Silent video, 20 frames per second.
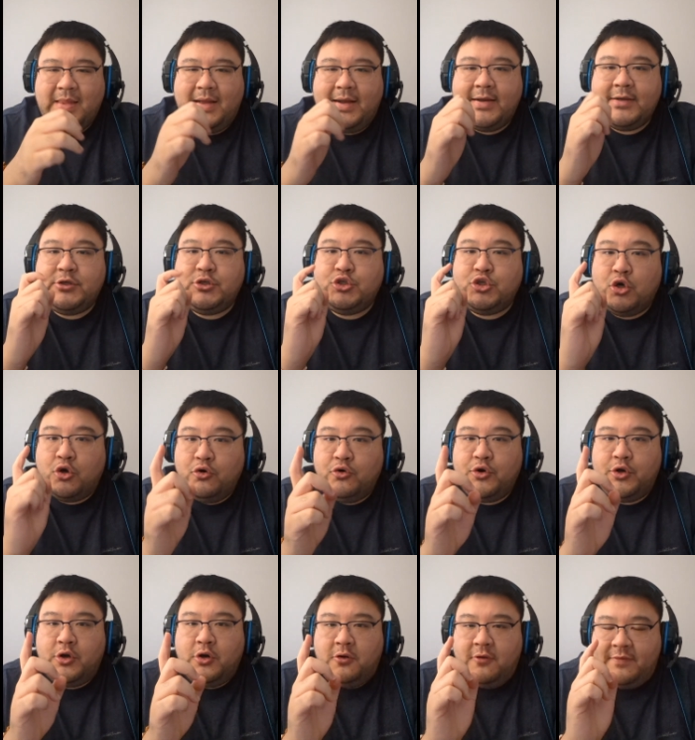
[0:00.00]
I
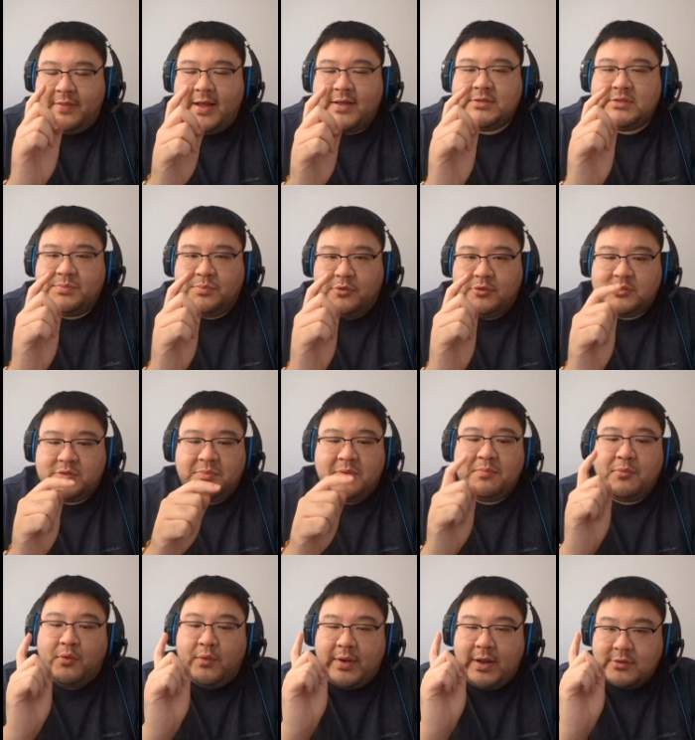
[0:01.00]
don't know if that's supposed to be
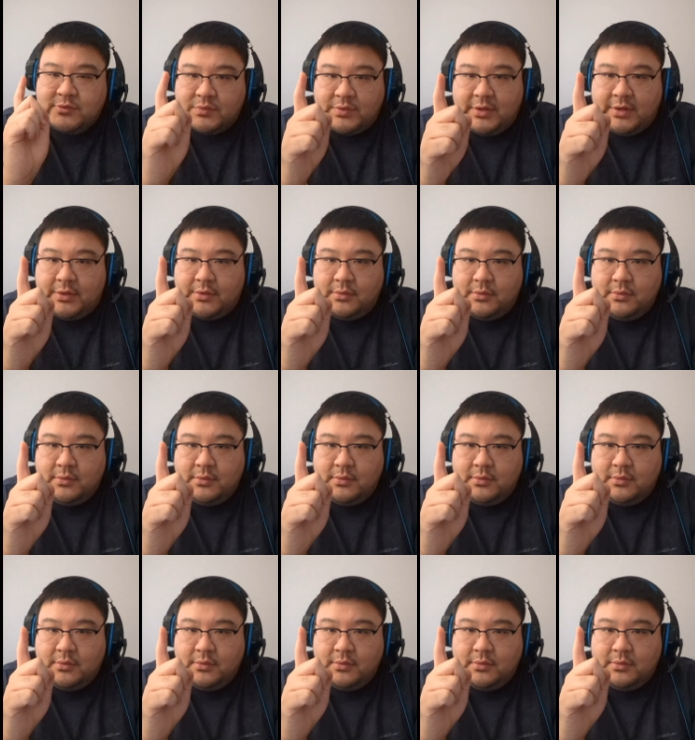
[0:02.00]
Marie Antoinette.